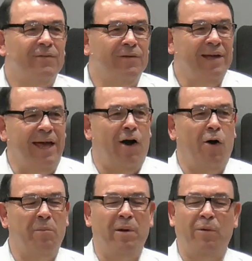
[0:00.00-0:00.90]
get a hold
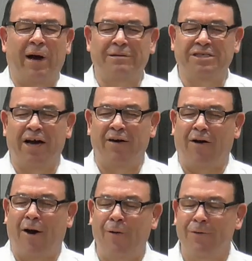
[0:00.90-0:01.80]
of me when I was younger,
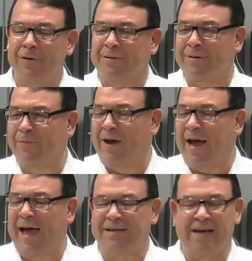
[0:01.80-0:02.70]
older, when I,
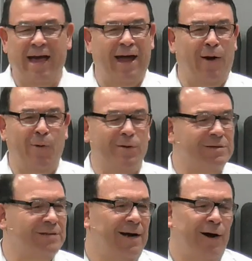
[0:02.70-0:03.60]
as I got older,
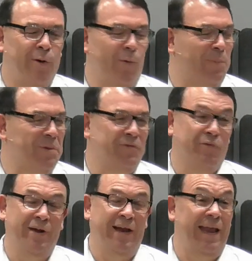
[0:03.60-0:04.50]
her whoopings
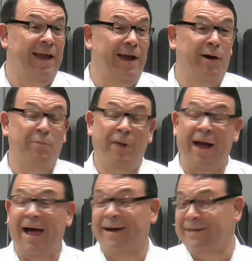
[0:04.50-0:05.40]
really didn't hurt, but
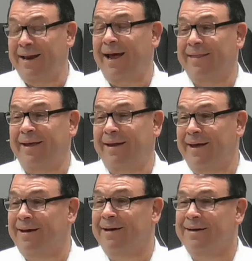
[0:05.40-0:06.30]
I acted like they
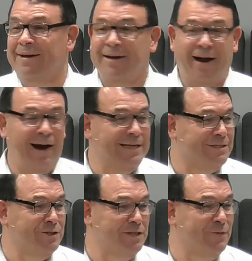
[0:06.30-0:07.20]
did. All right, so
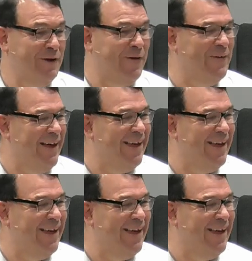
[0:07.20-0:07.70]
she would quit.